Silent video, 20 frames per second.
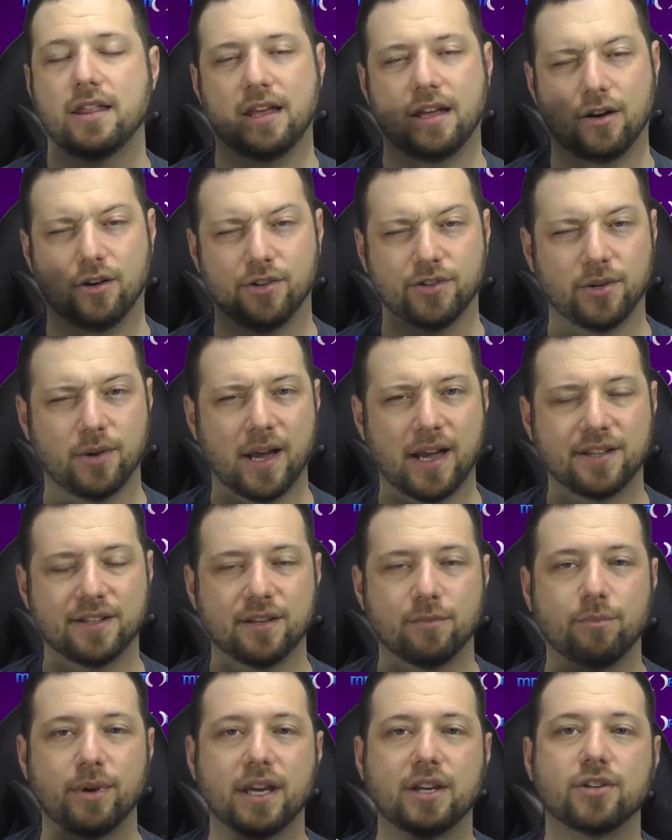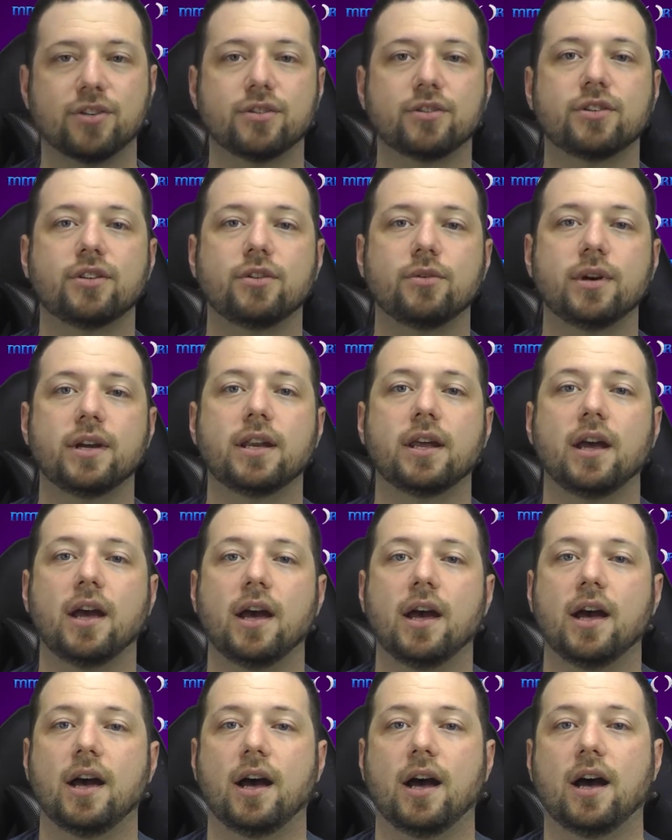that also has some pictures to it.
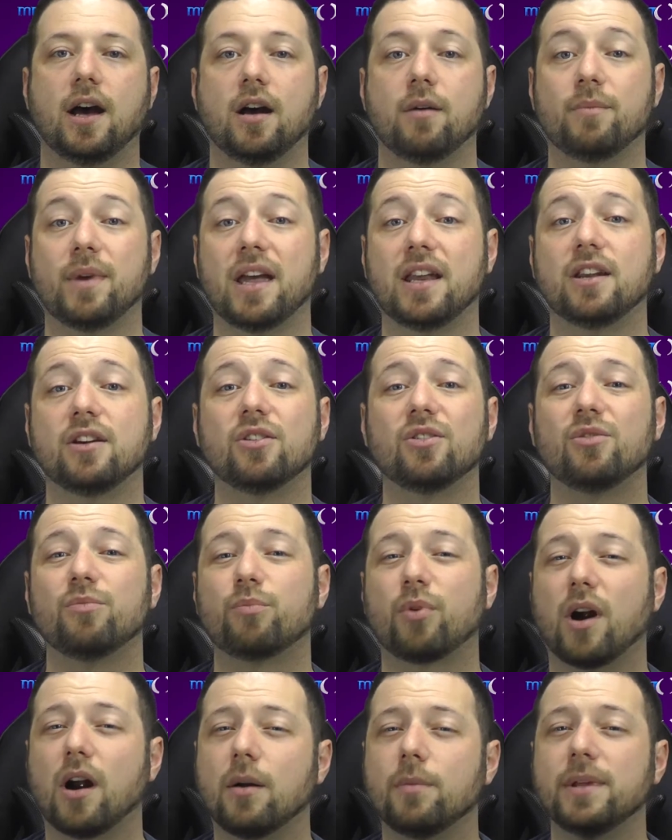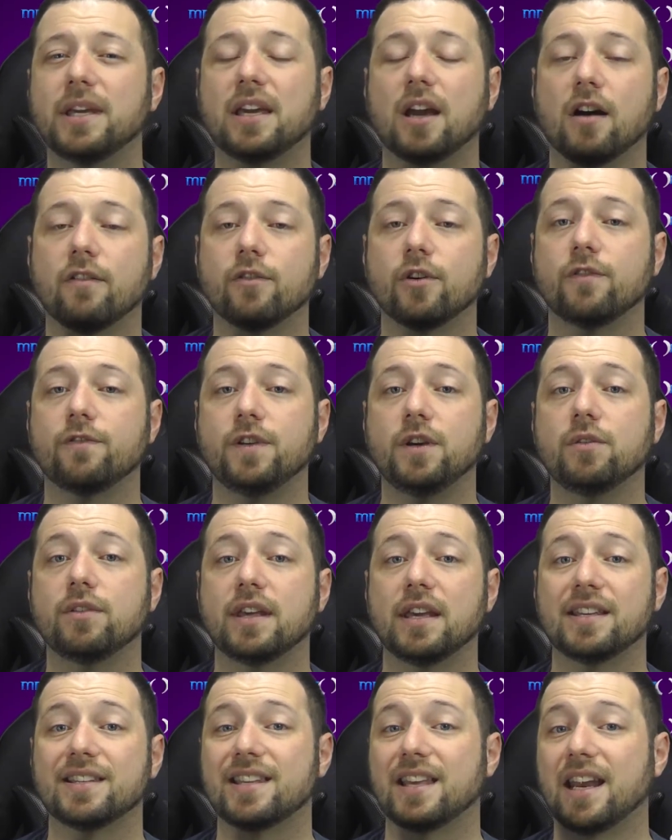And it'll probably cover a few
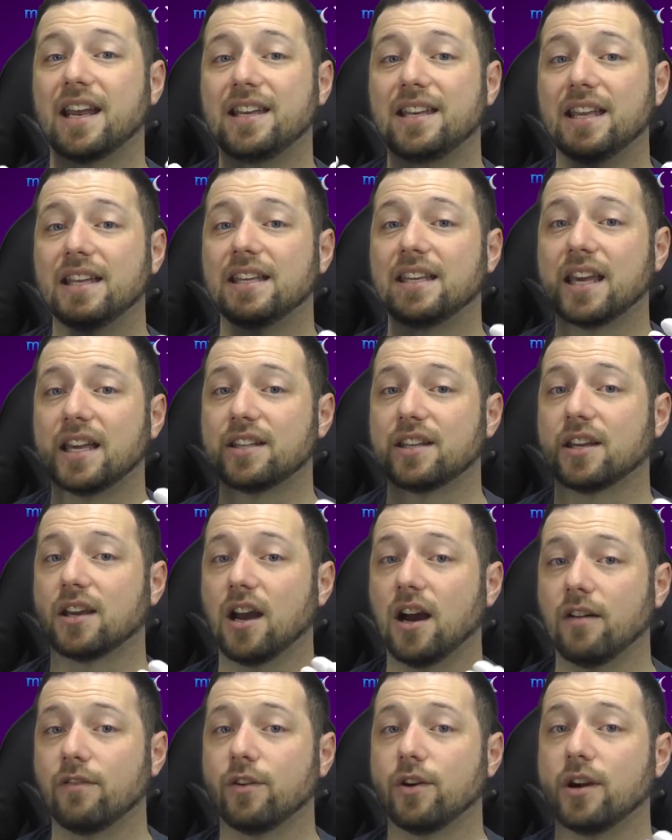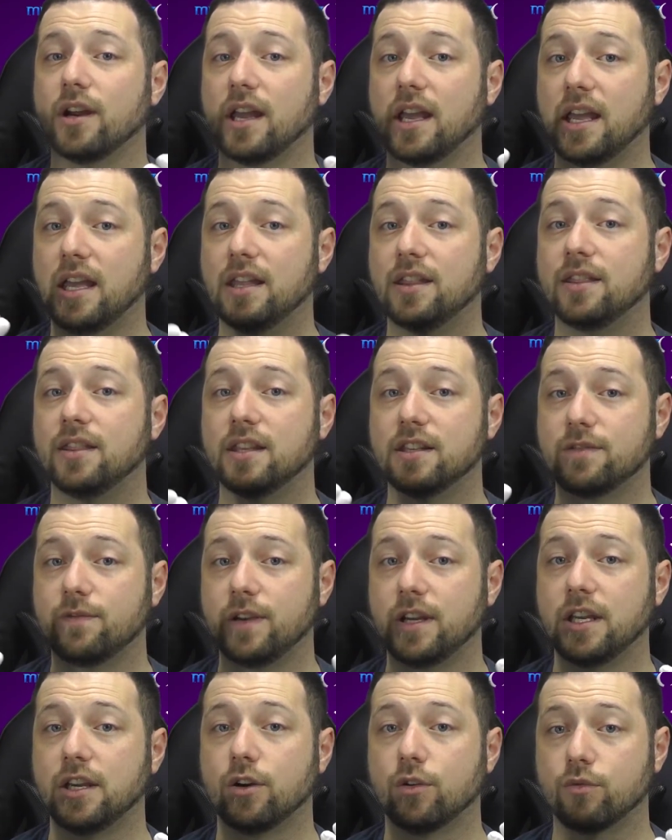things that I didn't get to cover in this
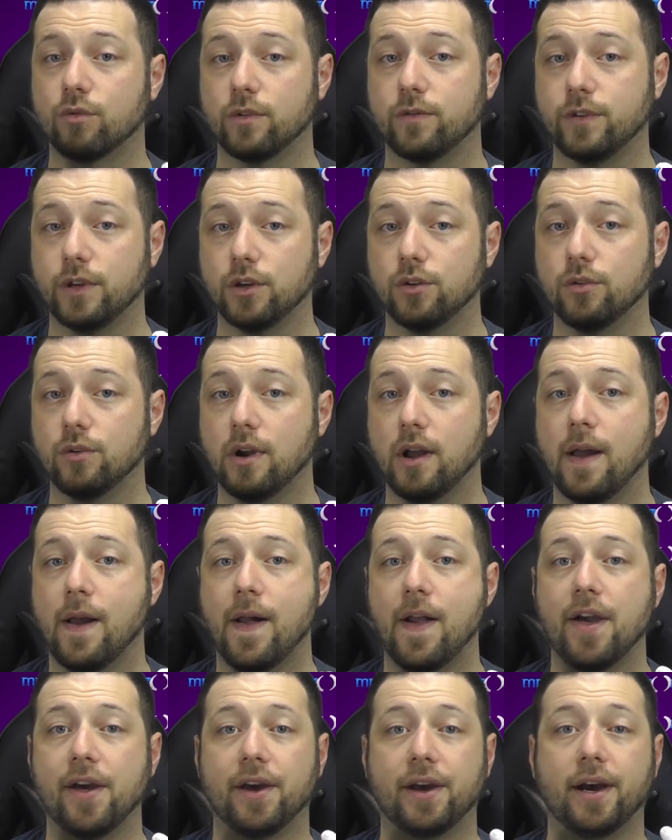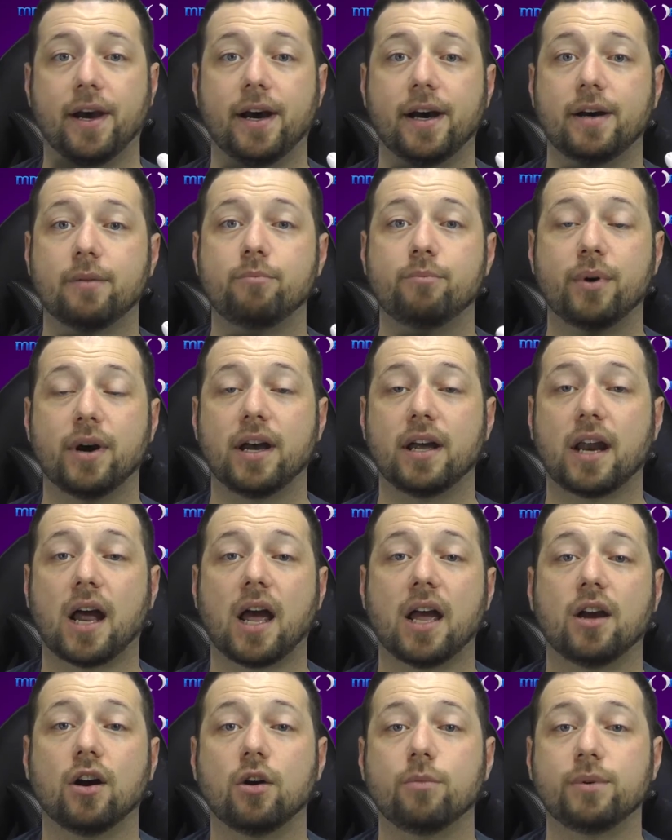video review. But
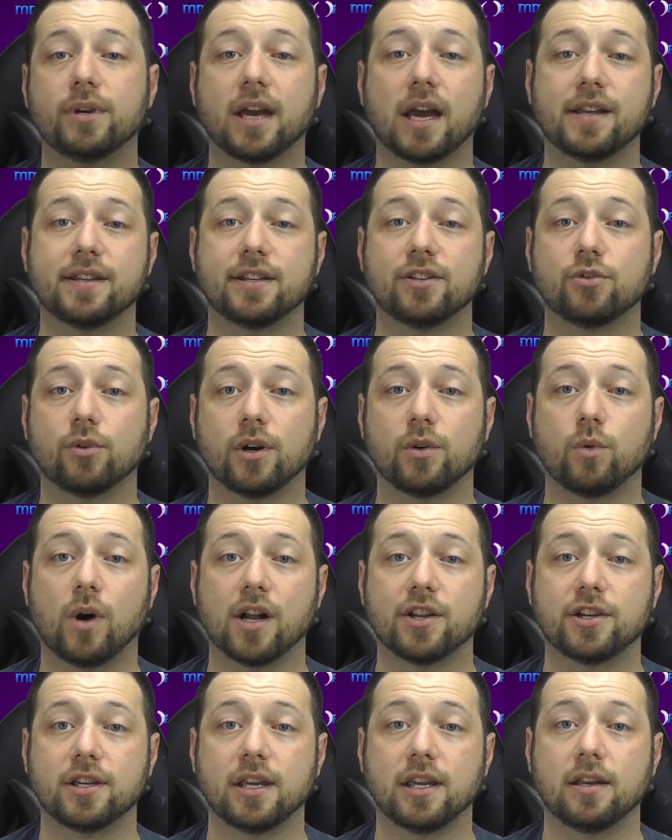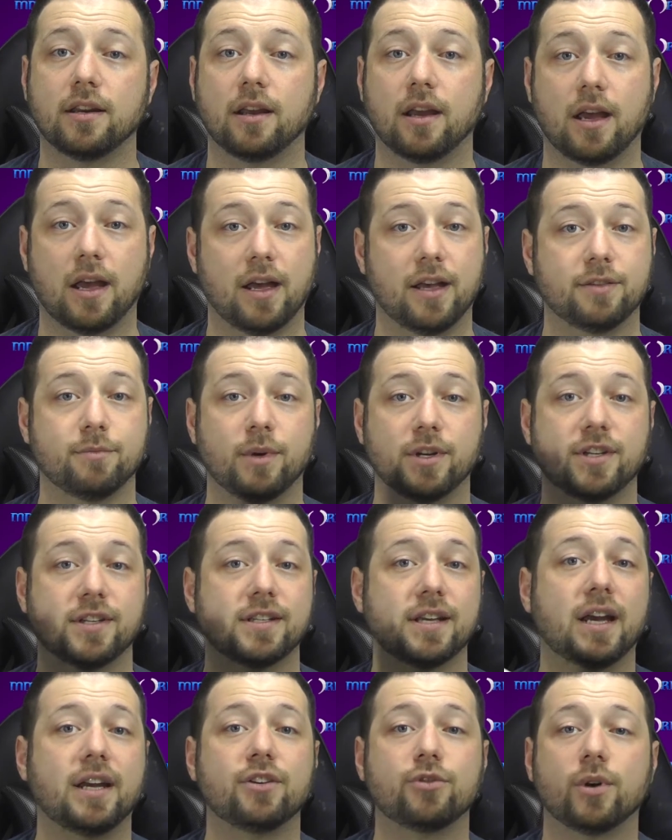I hope you guys enjoyed watching it as much
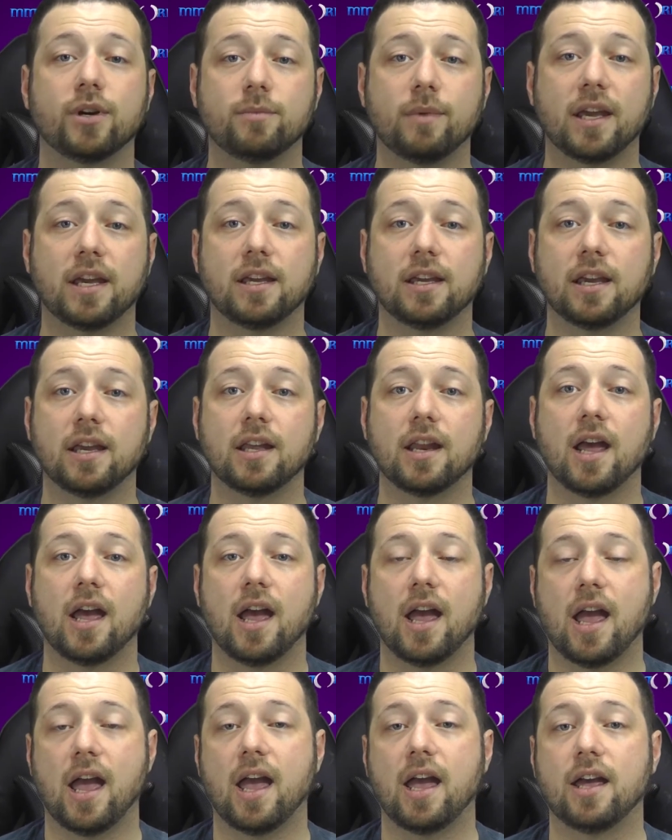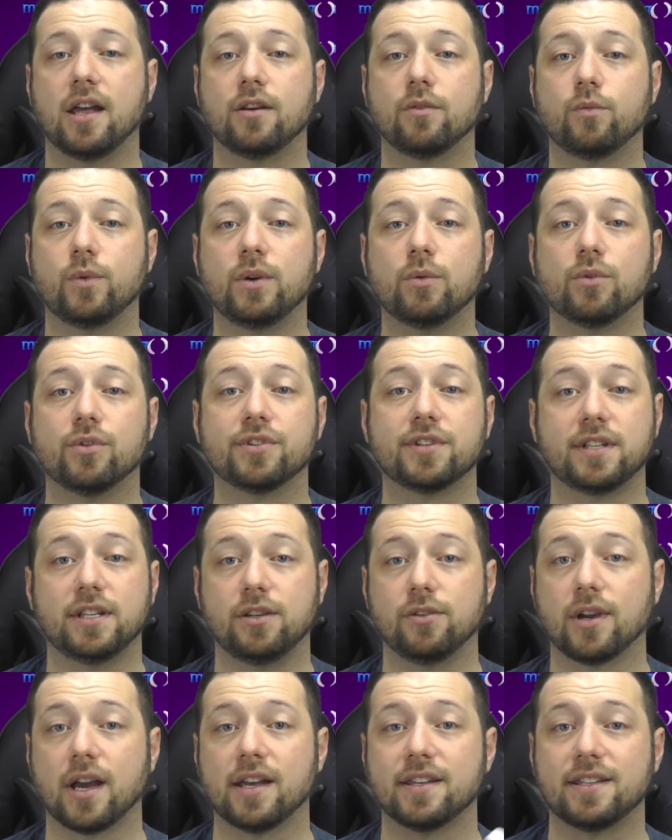as I enjoyed making it, and we will see
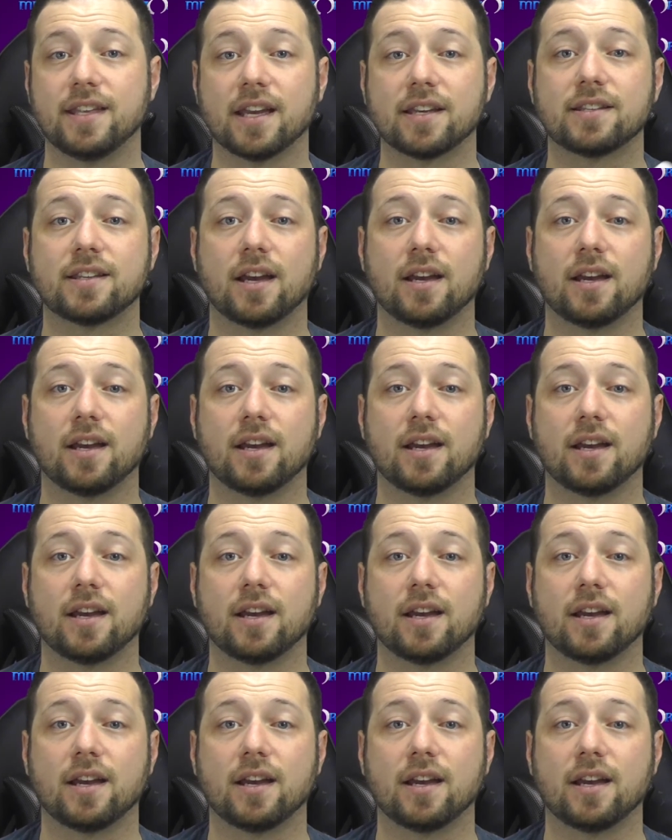you guys next